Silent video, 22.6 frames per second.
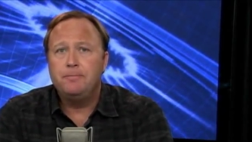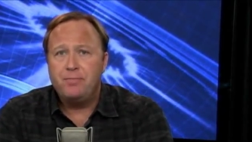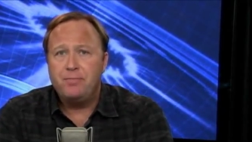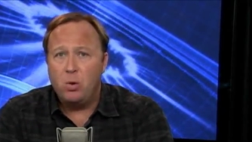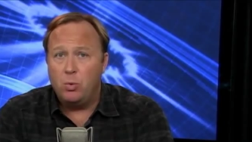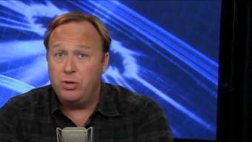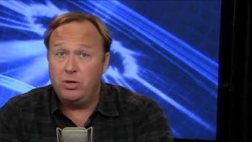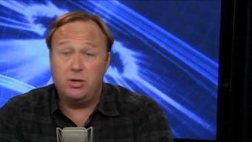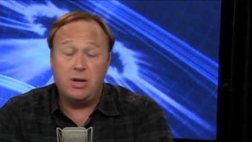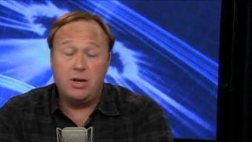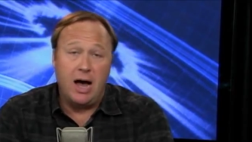
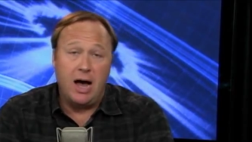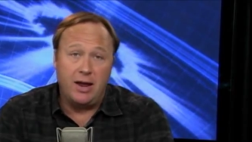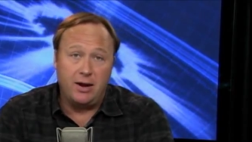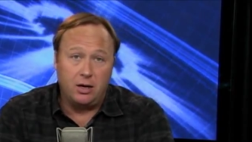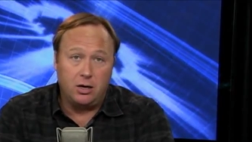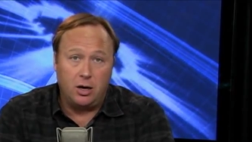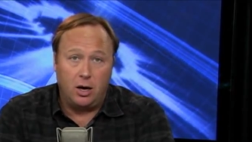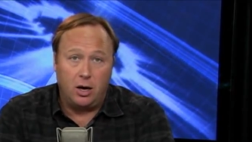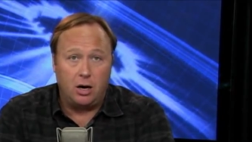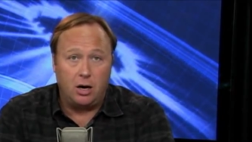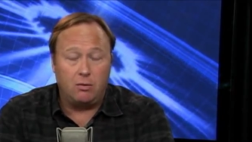That when you die in a
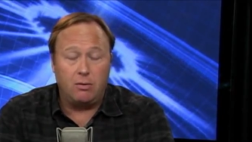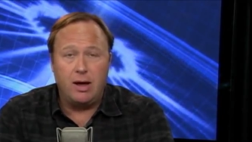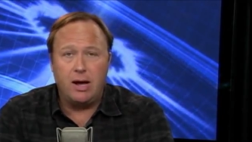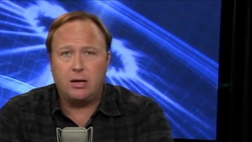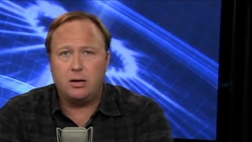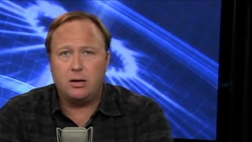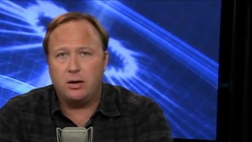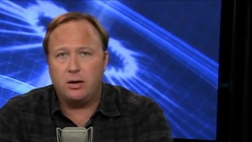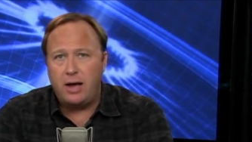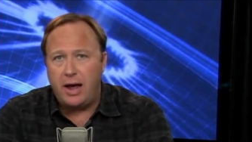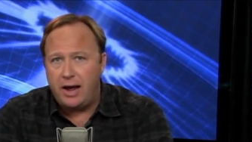car
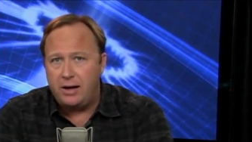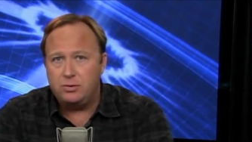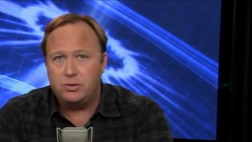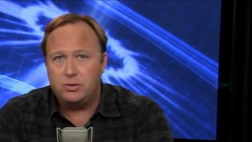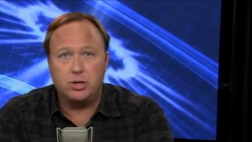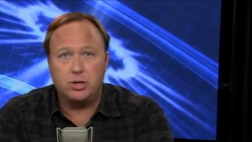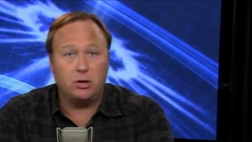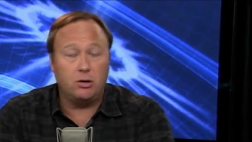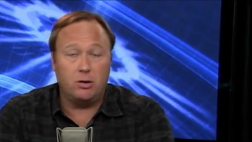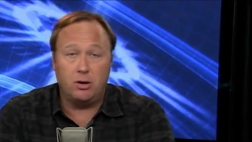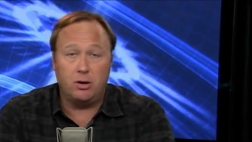wreck or
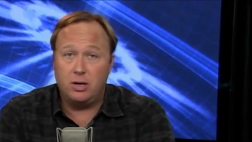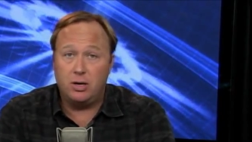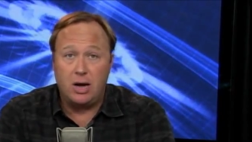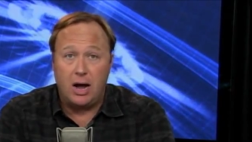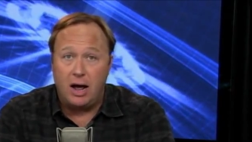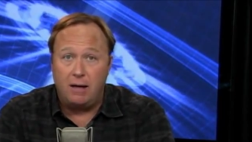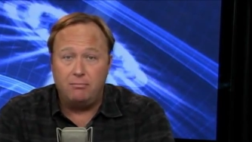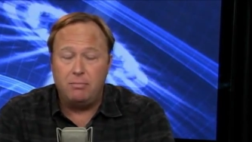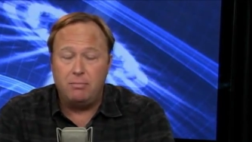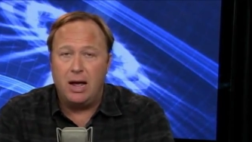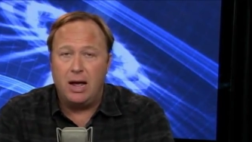cancer or in
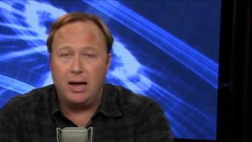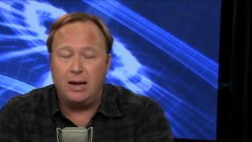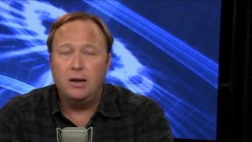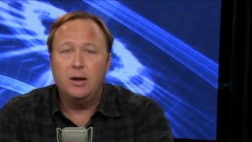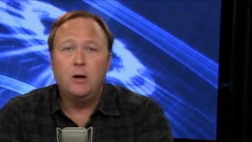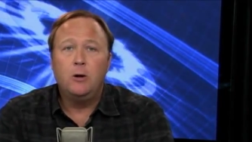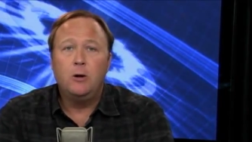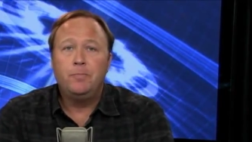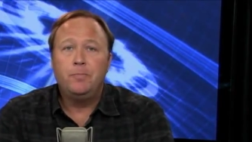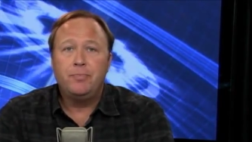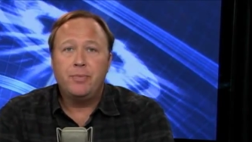combat,
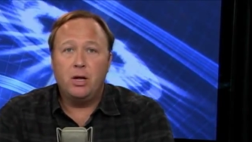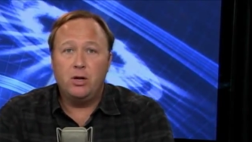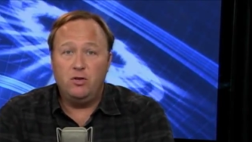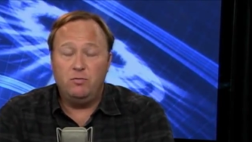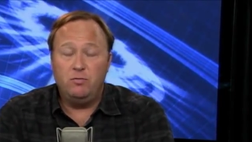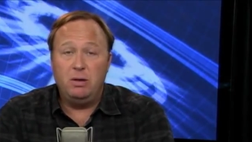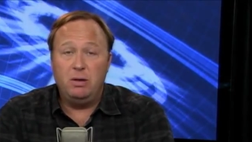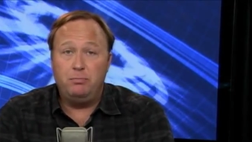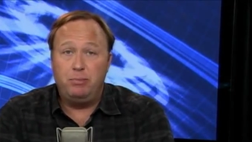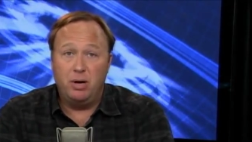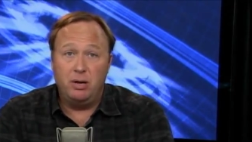and
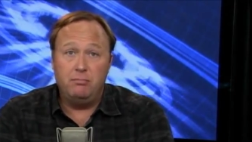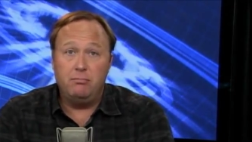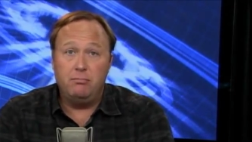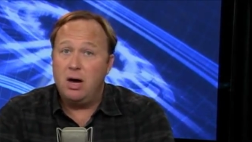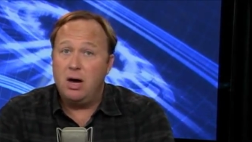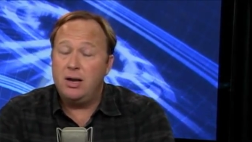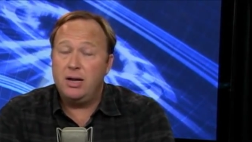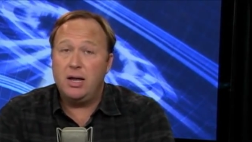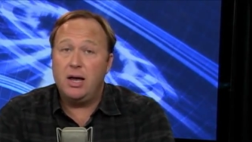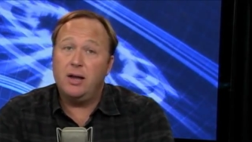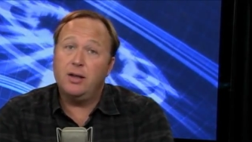you've been putting
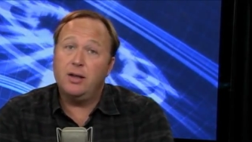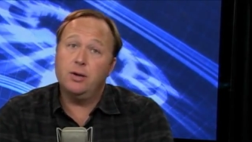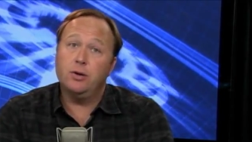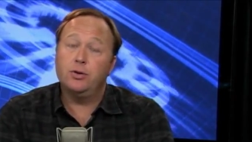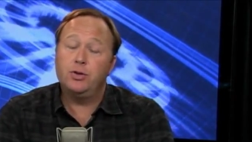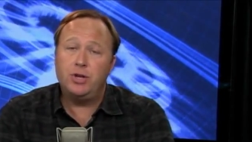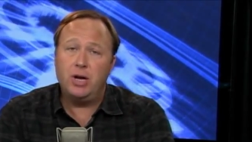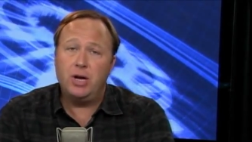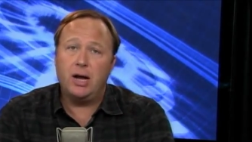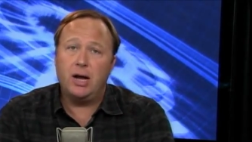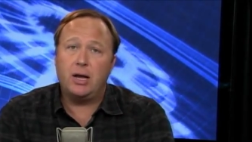money out of your
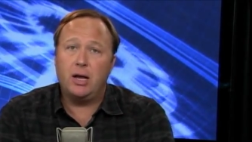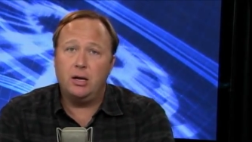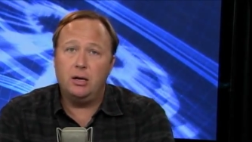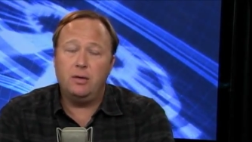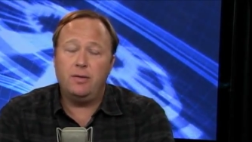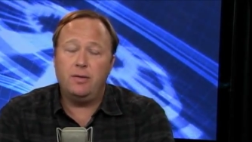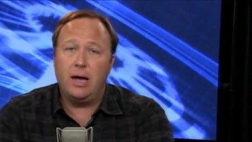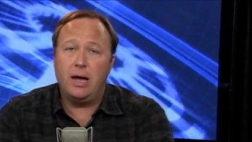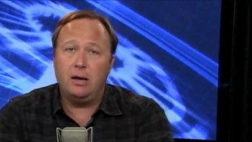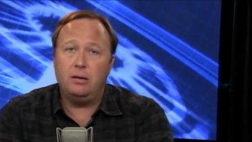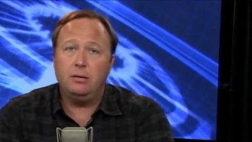check
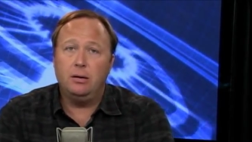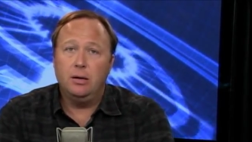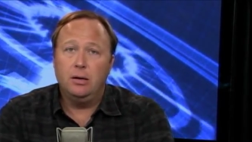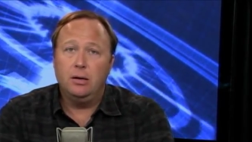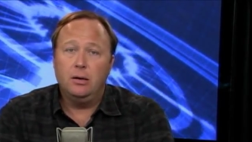into that